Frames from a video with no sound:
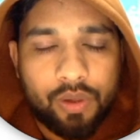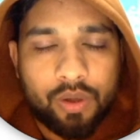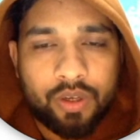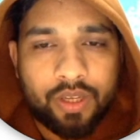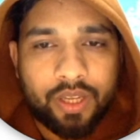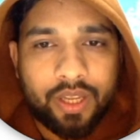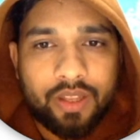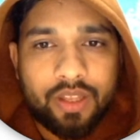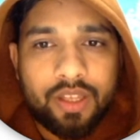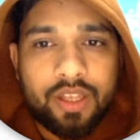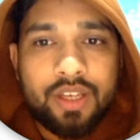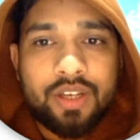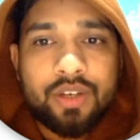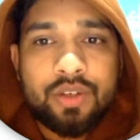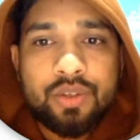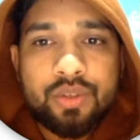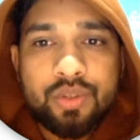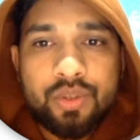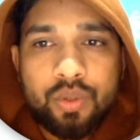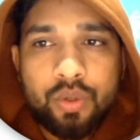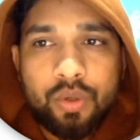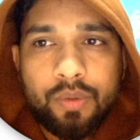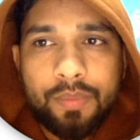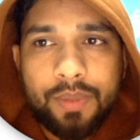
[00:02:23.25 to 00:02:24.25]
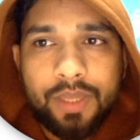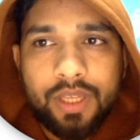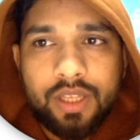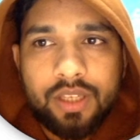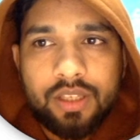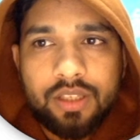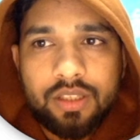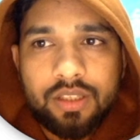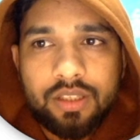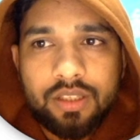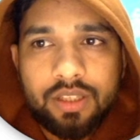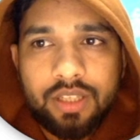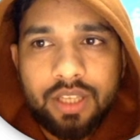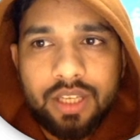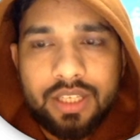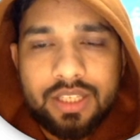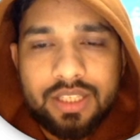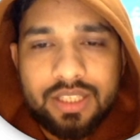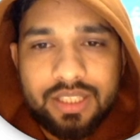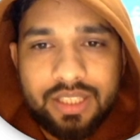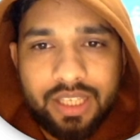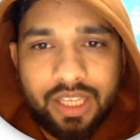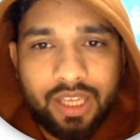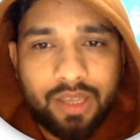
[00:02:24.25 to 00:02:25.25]
okay, should be the
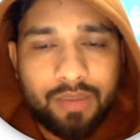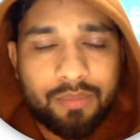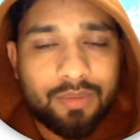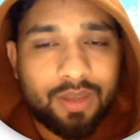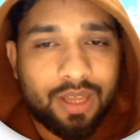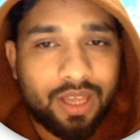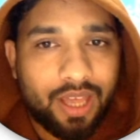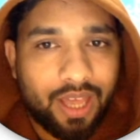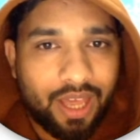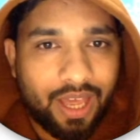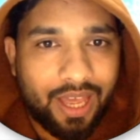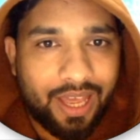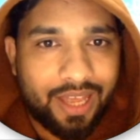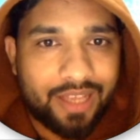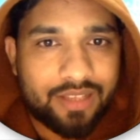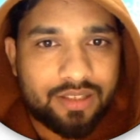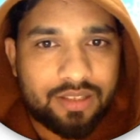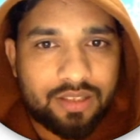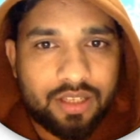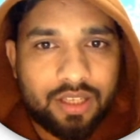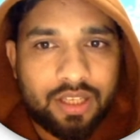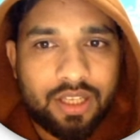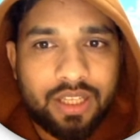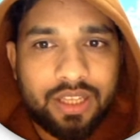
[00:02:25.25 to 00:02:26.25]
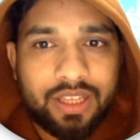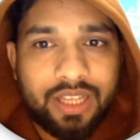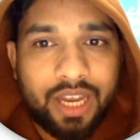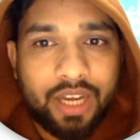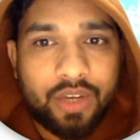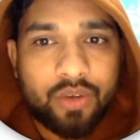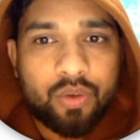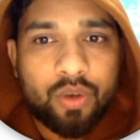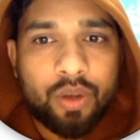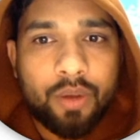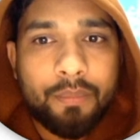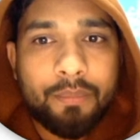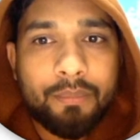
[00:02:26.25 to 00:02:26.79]
same as that you have